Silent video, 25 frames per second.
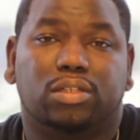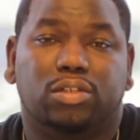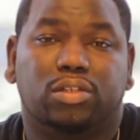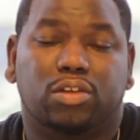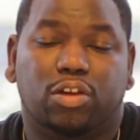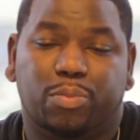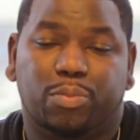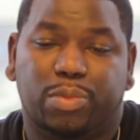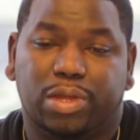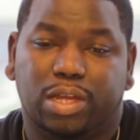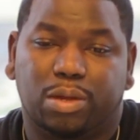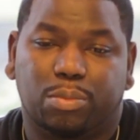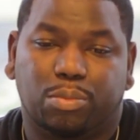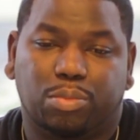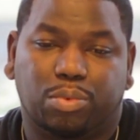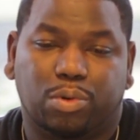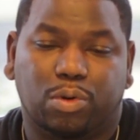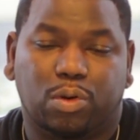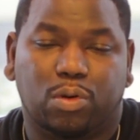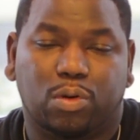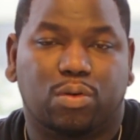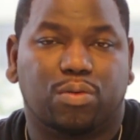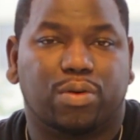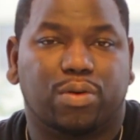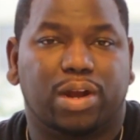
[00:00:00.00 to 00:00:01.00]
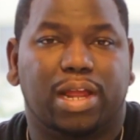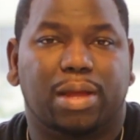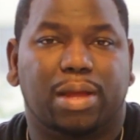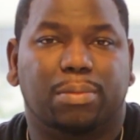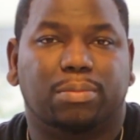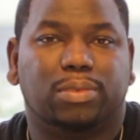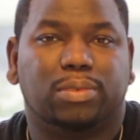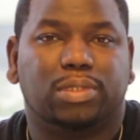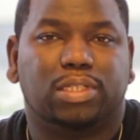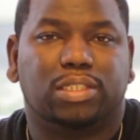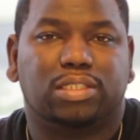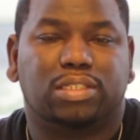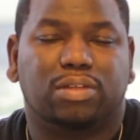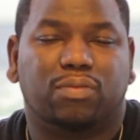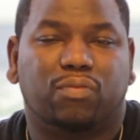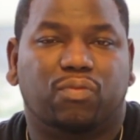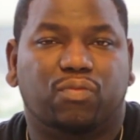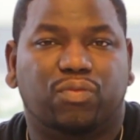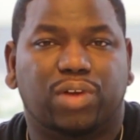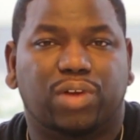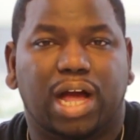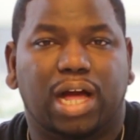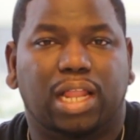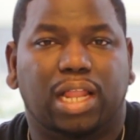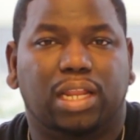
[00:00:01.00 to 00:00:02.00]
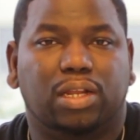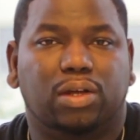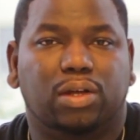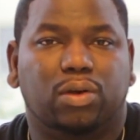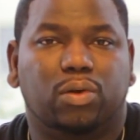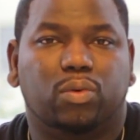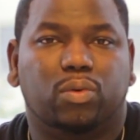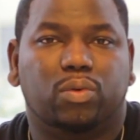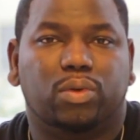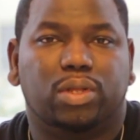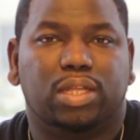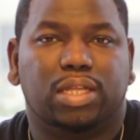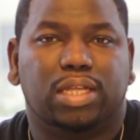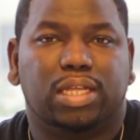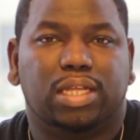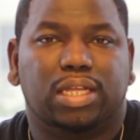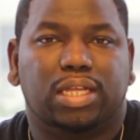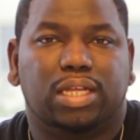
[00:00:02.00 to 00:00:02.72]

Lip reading: You're being programmed to follow